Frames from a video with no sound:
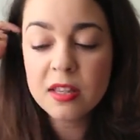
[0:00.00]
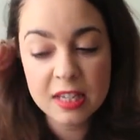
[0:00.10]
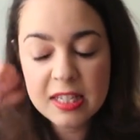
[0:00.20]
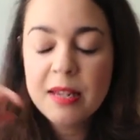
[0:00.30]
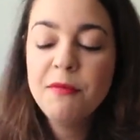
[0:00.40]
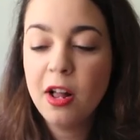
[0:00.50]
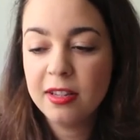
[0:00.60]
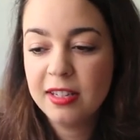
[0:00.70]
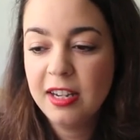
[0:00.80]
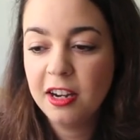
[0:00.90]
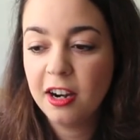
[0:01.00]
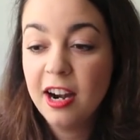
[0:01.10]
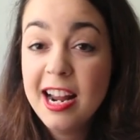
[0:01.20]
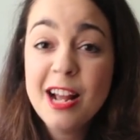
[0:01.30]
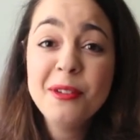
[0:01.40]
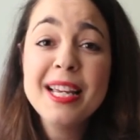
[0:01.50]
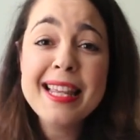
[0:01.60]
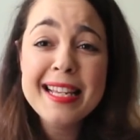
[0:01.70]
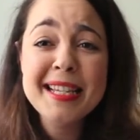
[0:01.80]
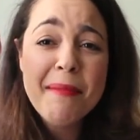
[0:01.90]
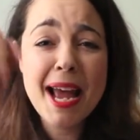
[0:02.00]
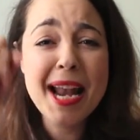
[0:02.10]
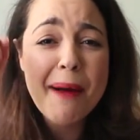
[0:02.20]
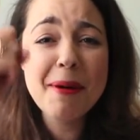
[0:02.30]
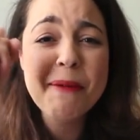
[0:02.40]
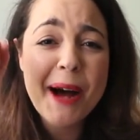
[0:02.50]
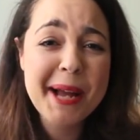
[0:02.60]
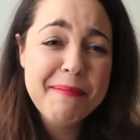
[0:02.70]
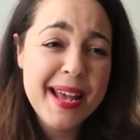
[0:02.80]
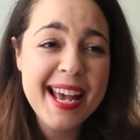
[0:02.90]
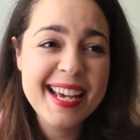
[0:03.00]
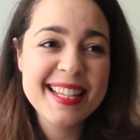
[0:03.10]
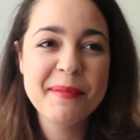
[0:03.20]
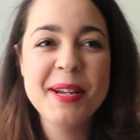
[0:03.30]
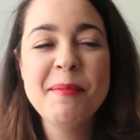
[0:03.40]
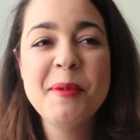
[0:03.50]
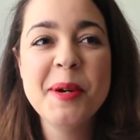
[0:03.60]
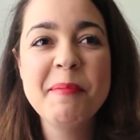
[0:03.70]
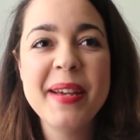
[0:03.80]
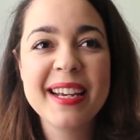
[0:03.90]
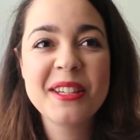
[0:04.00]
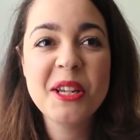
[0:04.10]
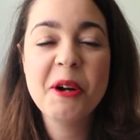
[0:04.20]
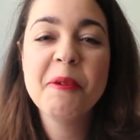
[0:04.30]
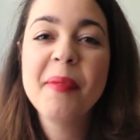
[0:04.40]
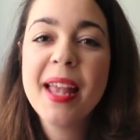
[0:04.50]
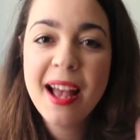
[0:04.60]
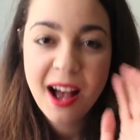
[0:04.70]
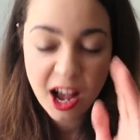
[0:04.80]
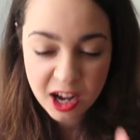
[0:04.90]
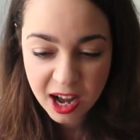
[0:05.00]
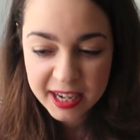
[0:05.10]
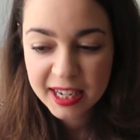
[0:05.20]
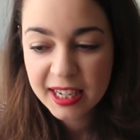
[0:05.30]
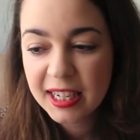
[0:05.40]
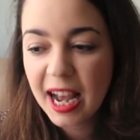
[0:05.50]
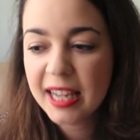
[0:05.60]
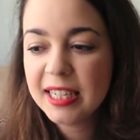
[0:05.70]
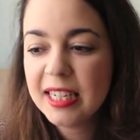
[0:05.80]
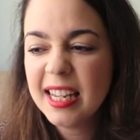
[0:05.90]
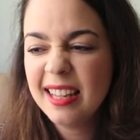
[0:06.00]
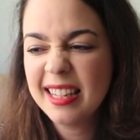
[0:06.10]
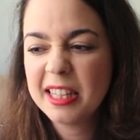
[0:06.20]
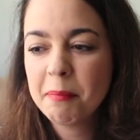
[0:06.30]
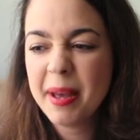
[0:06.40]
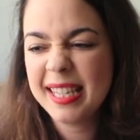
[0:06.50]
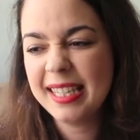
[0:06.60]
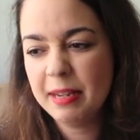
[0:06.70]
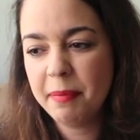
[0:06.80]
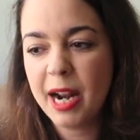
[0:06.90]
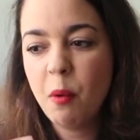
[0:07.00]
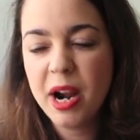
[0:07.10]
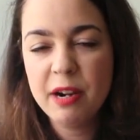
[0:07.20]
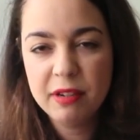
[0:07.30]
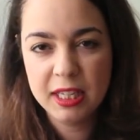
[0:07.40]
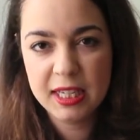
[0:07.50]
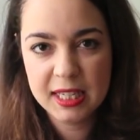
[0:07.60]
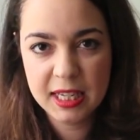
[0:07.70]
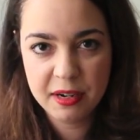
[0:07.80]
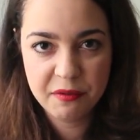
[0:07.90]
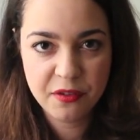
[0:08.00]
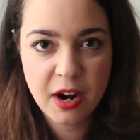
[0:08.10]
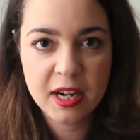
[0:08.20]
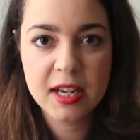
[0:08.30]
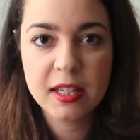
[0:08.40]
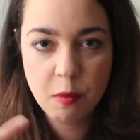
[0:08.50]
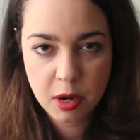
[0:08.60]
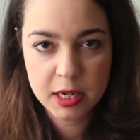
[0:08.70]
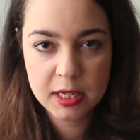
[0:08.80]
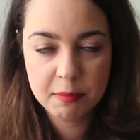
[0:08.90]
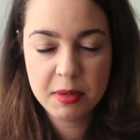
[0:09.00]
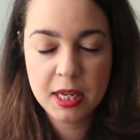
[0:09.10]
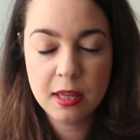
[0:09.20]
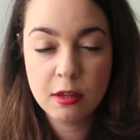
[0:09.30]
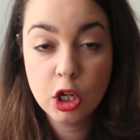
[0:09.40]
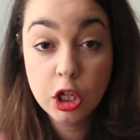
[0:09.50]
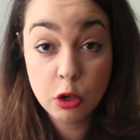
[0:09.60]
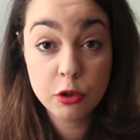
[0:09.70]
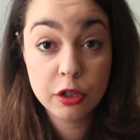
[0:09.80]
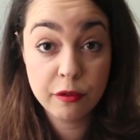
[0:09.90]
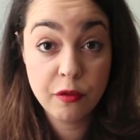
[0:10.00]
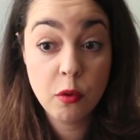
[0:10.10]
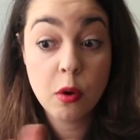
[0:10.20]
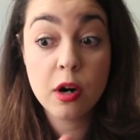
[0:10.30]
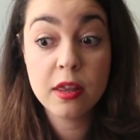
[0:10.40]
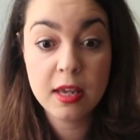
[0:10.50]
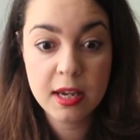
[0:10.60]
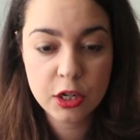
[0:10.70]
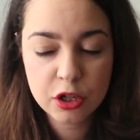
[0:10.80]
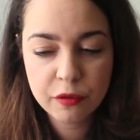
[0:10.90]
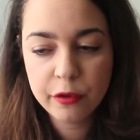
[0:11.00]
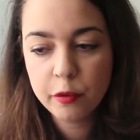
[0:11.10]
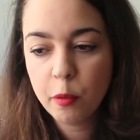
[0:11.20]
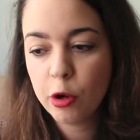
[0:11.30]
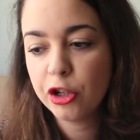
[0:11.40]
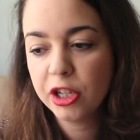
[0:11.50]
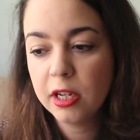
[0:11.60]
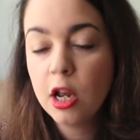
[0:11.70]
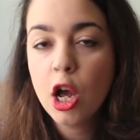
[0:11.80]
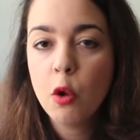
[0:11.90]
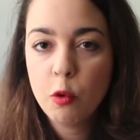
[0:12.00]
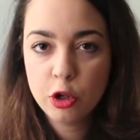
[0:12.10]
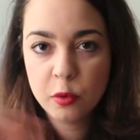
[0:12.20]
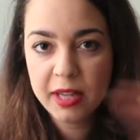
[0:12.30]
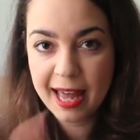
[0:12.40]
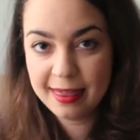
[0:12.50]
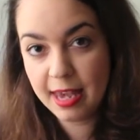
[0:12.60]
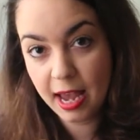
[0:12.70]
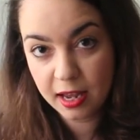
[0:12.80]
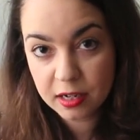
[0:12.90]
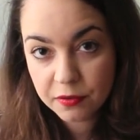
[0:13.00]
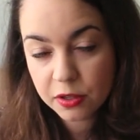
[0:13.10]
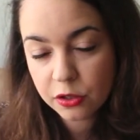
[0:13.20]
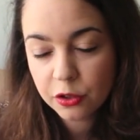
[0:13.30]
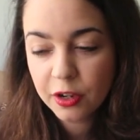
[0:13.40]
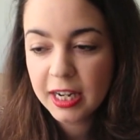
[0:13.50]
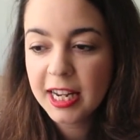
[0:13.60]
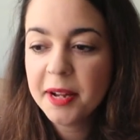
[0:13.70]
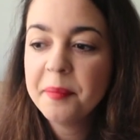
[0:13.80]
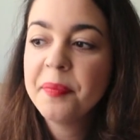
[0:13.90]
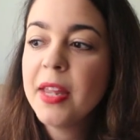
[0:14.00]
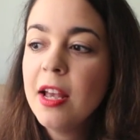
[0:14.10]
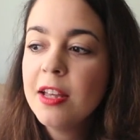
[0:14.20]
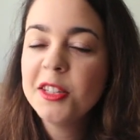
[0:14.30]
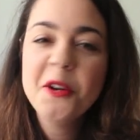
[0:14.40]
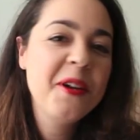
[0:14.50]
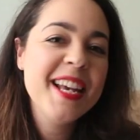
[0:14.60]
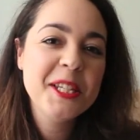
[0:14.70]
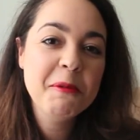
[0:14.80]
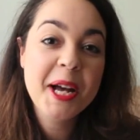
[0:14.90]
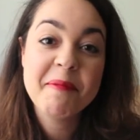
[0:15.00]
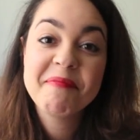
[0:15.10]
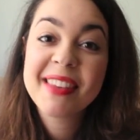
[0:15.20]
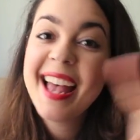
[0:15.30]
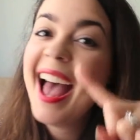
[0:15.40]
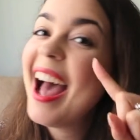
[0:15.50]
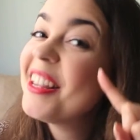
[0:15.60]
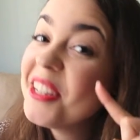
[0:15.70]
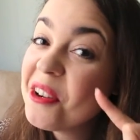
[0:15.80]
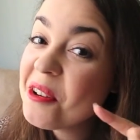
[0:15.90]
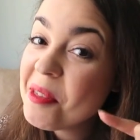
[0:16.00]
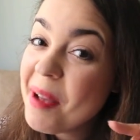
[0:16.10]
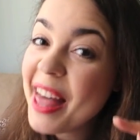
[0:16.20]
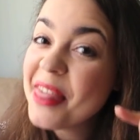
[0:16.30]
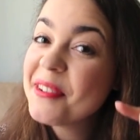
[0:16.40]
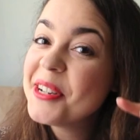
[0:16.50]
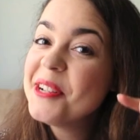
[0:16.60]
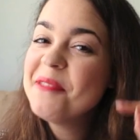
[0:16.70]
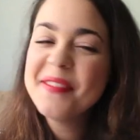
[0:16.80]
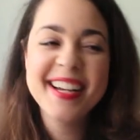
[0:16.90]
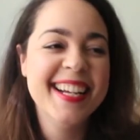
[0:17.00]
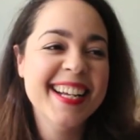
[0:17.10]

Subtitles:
TCM volunteer. And I was like, "This is my number 1 pick. This is my number 1 pick." So I got in. I didn't get like the best seat, but I wanted to really sit in front because I wanted to be closer for the interview portion, which was at the end of the screening. So guess what? Had to go to the bathroom.